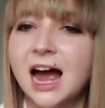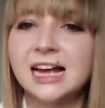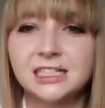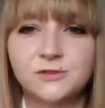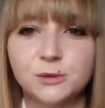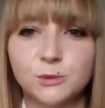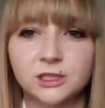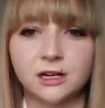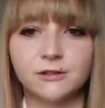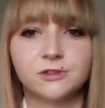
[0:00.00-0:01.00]
I just feel
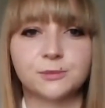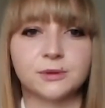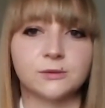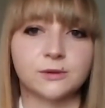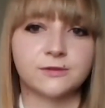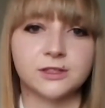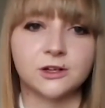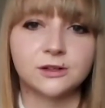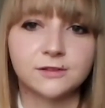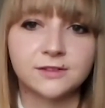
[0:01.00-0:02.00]
most comfortable with
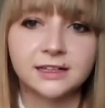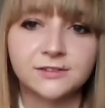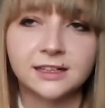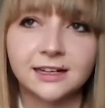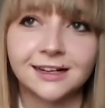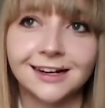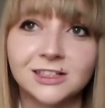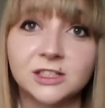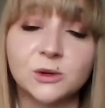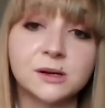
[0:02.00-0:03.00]
photography. I feel like I
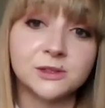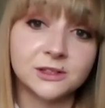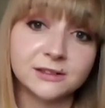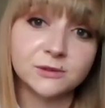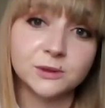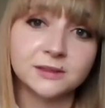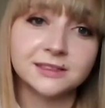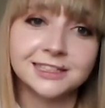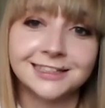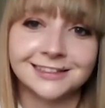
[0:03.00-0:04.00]
actually know what I'm doing for
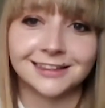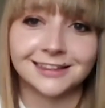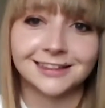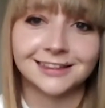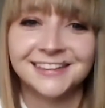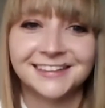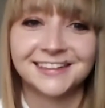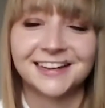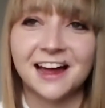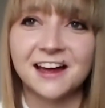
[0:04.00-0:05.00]
once a little bit.
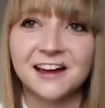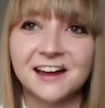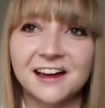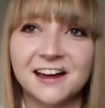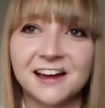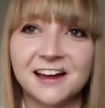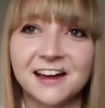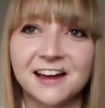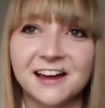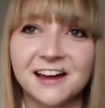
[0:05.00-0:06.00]

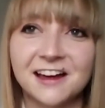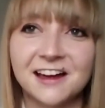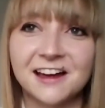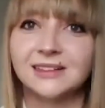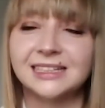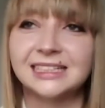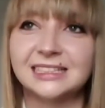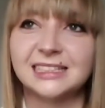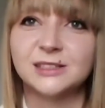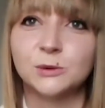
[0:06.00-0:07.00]

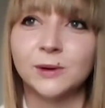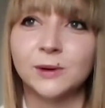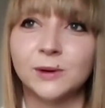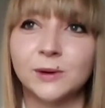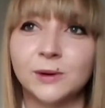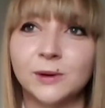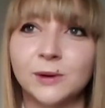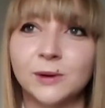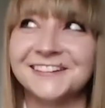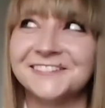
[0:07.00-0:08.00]
It's easy to wing,
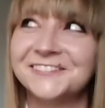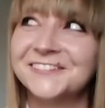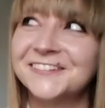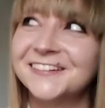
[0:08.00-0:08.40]
kind of.